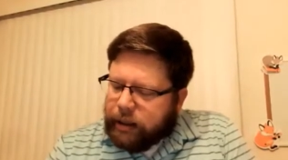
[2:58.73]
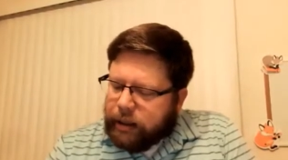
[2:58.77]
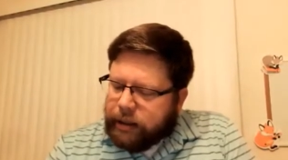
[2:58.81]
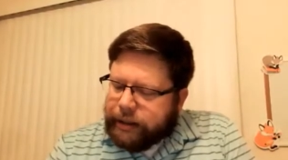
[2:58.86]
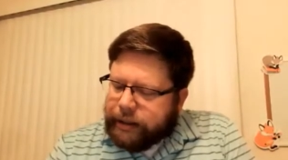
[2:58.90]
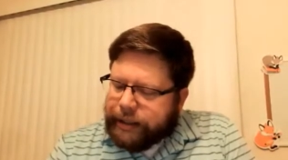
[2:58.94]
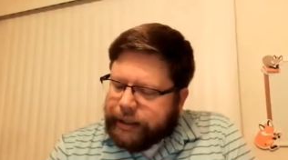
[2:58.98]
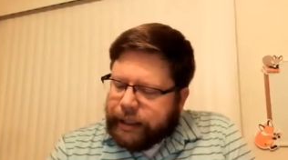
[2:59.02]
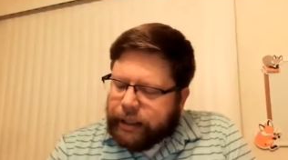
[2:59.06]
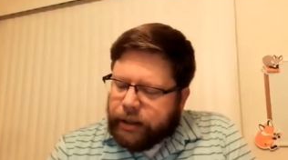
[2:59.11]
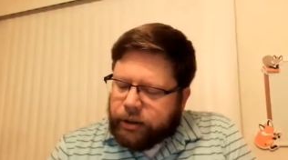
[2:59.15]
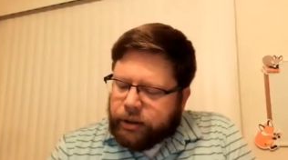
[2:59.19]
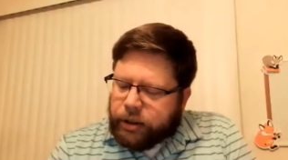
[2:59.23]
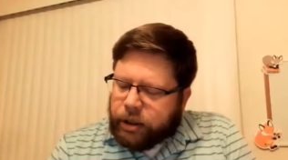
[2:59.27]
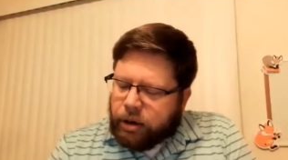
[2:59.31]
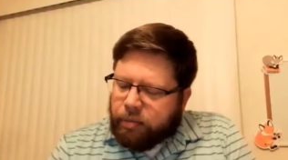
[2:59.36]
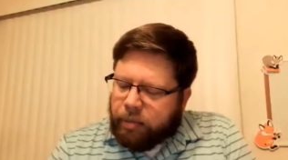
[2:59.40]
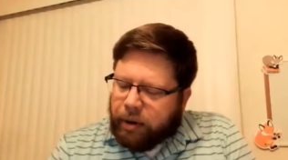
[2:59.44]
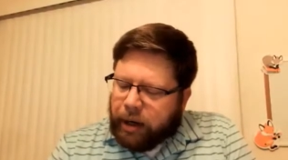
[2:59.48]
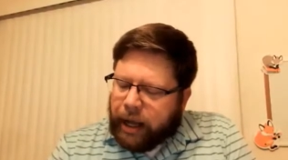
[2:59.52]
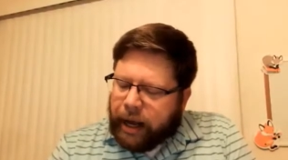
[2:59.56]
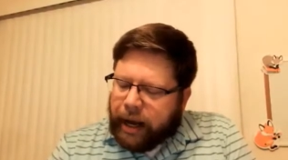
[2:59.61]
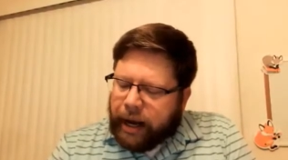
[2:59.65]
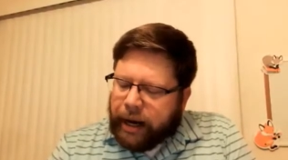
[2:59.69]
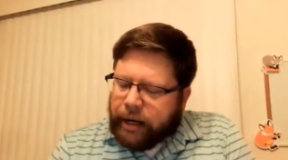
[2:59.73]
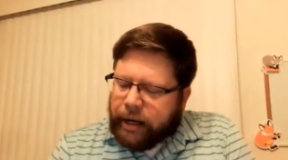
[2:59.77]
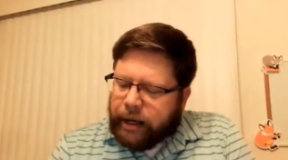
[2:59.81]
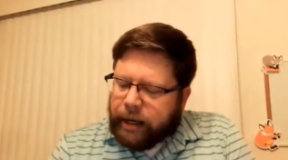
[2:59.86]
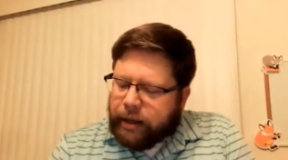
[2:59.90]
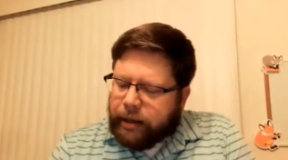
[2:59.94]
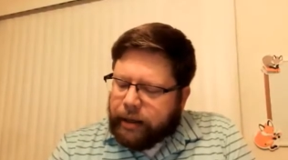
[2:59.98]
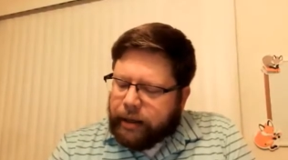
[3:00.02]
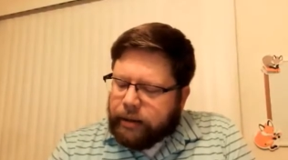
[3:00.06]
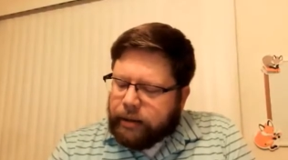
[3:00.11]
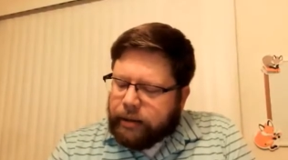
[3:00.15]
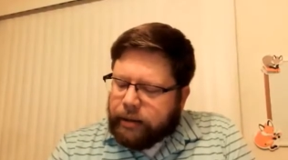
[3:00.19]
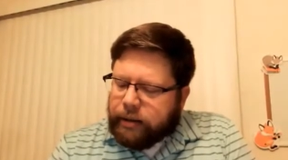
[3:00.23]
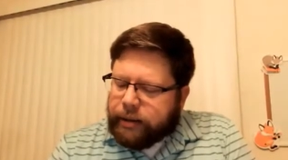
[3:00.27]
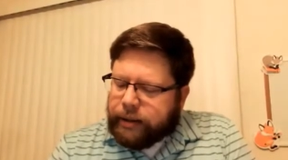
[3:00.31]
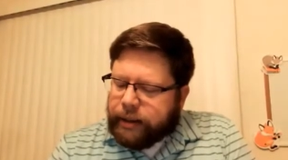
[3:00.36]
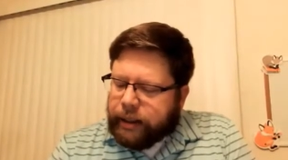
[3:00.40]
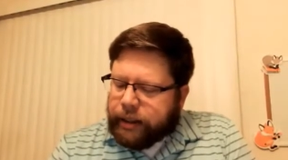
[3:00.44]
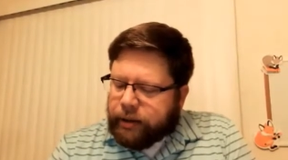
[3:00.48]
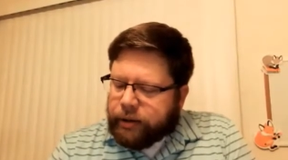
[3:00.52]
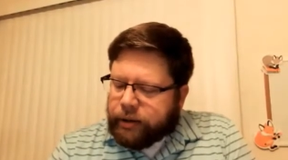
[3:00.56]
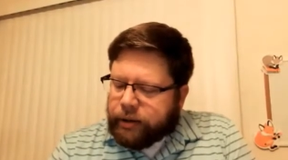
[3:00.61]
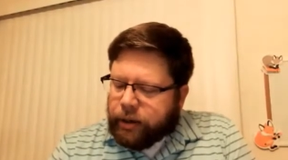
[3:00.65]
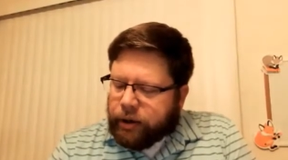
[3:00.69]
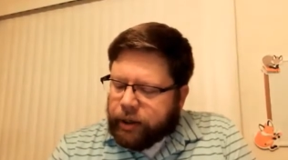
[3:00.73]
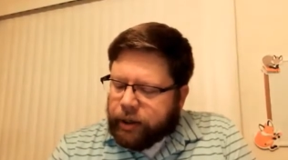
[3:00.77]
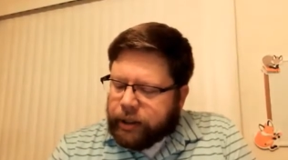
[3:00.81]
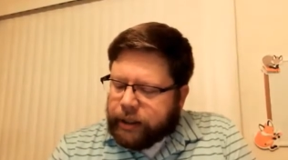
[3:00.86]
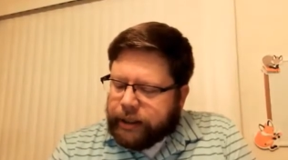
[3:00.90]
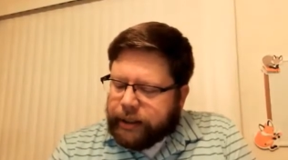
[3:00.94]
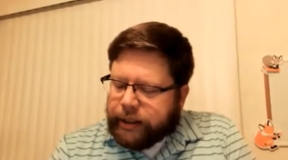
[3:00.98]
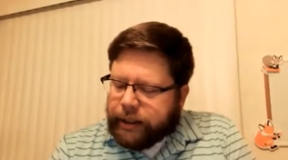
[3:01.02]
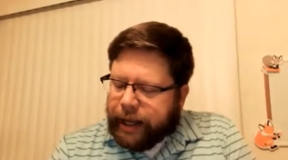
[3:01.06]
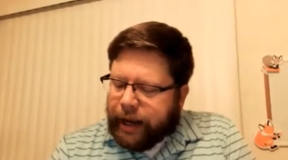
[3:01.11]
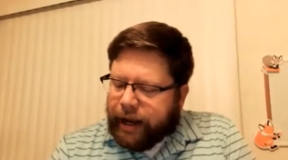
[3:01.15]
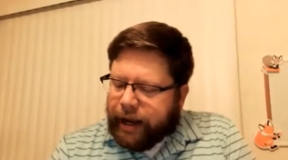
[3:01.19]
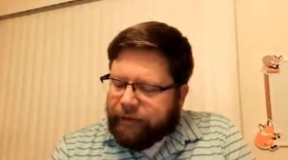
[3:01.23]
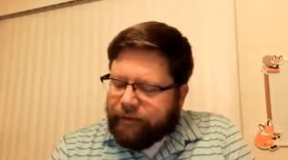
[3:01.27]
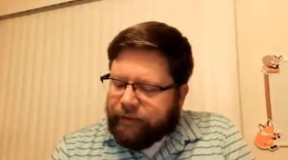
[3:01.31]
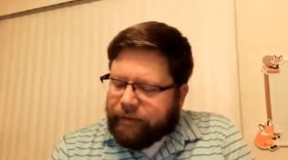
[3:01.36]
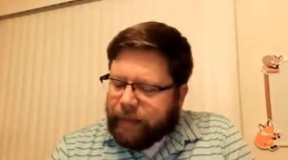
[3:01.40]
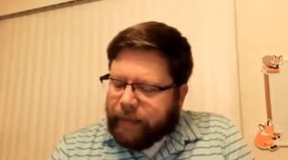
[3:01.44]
Sinners are blinded. Sinners are enslaved